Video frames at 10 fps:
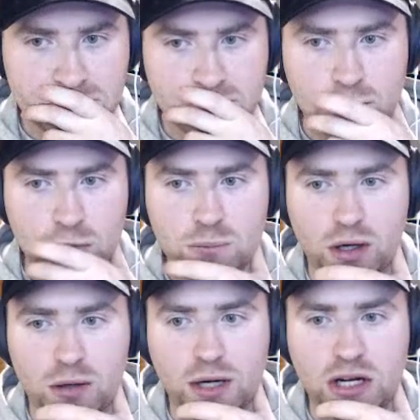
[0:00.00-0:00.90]

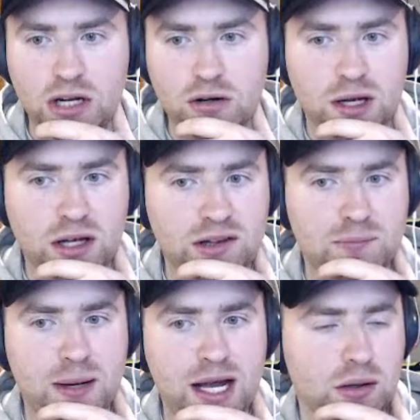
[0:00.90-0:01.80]
Moonboy, when are you in Perth
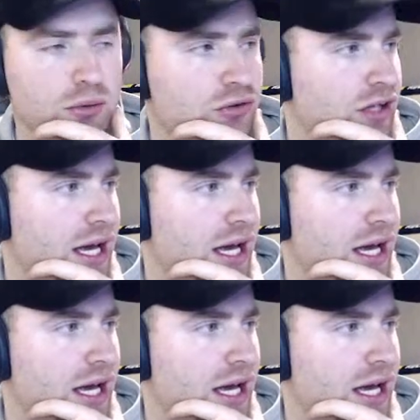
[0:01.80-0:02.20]
next, Bales?